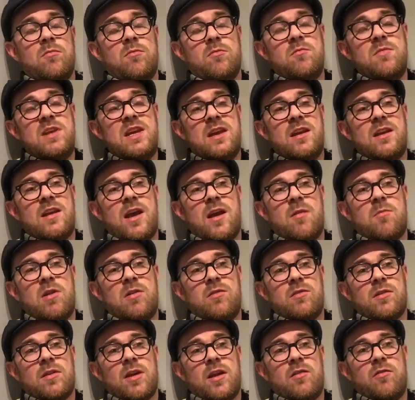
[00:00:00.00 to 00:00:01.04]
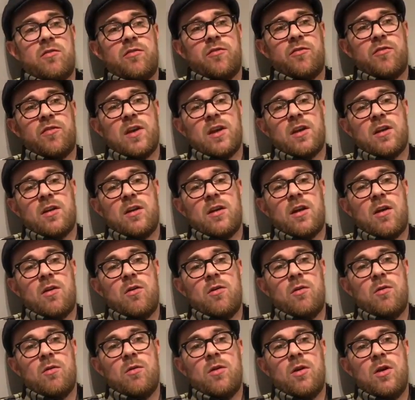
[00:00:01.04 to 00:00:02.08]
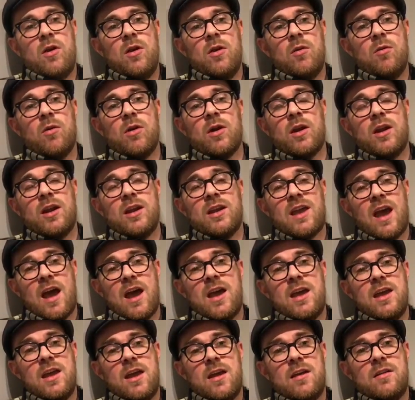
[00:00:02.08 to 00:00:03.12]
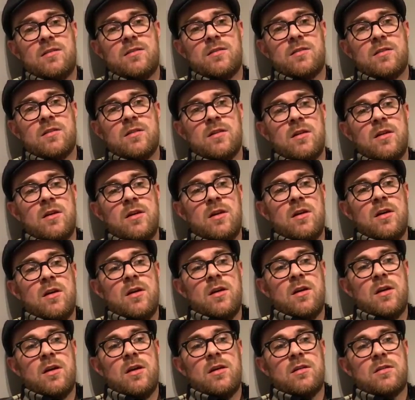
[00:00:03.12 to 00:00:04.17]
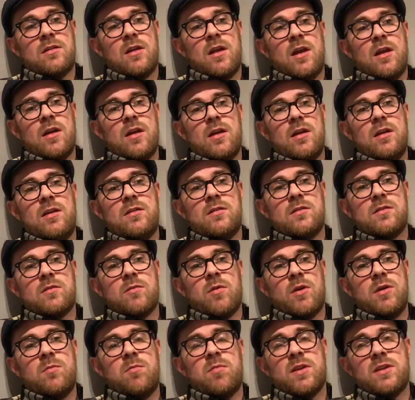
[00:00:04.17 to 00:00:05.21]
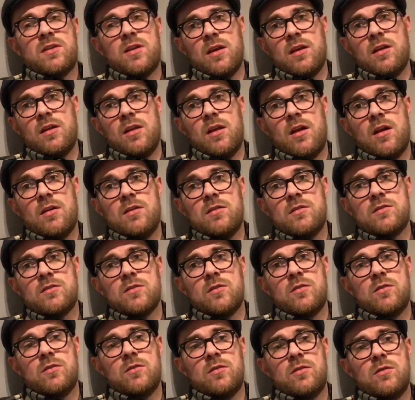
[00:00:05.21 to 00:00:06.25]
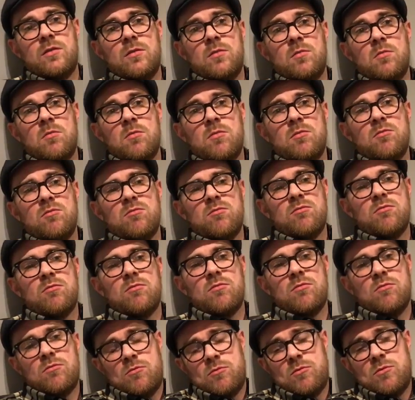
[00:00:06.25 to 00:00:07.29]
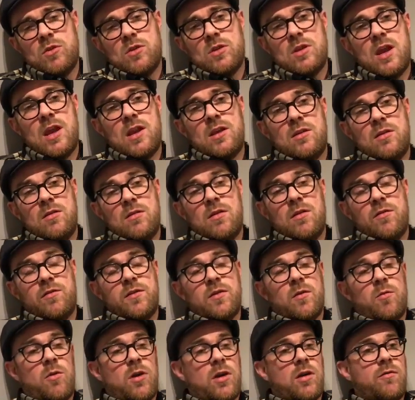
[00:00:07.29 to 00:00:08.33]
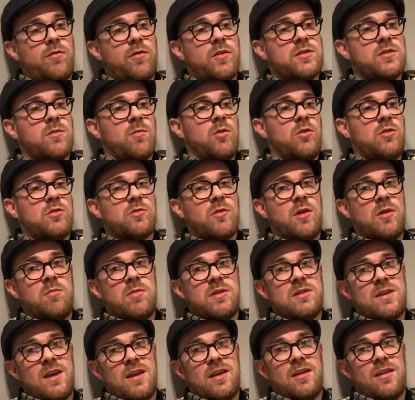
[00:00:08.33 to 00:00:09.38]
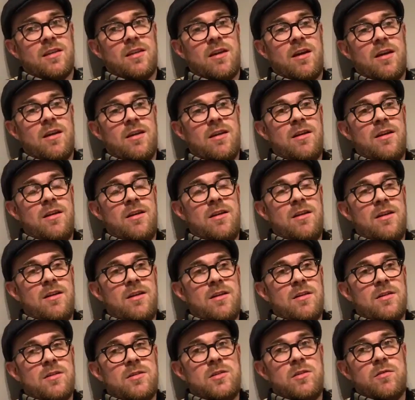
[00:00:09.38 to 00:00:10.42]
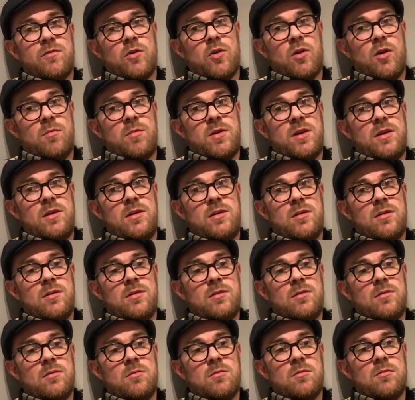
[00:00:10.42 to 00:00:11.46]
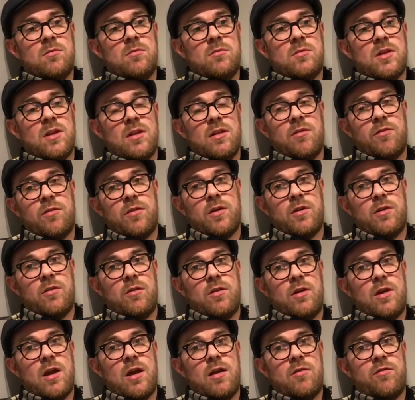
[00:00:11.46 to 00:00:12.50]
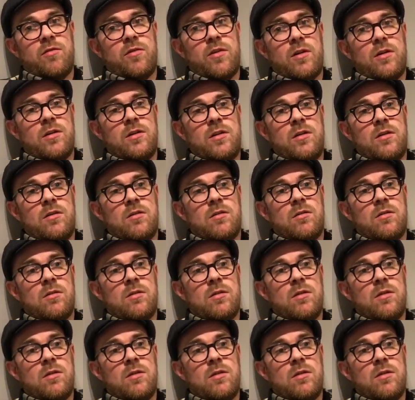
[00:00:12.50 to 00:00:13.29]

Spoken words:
meeting him and kind of figuring out what kind of guy he is. It's like he's quite particular. So then if you're working for someone who's quite particular, you've got to be delivering on that front, you know.